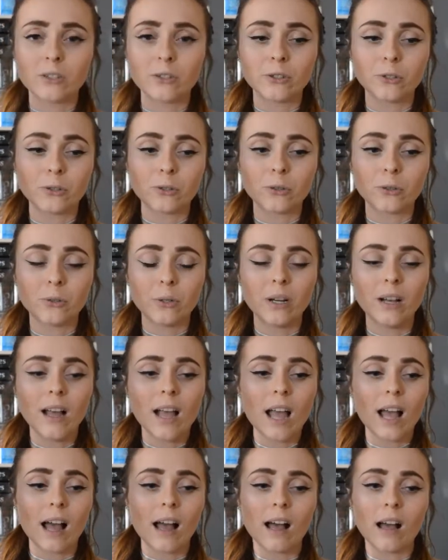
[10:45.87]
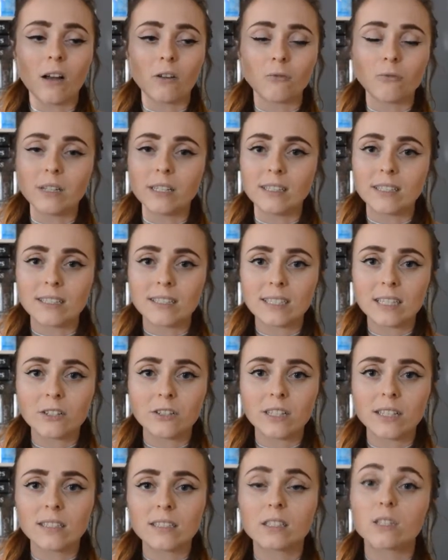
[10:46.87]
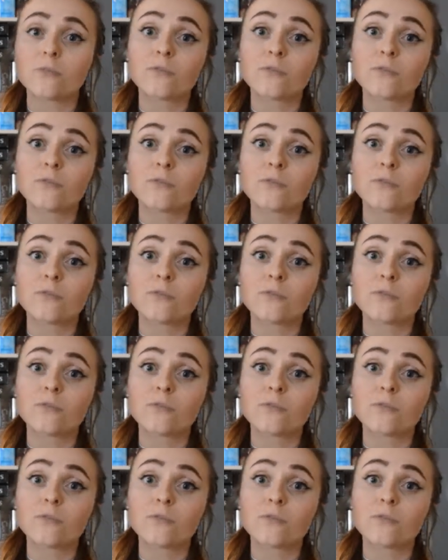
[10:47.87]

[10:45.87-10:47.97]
to read the series.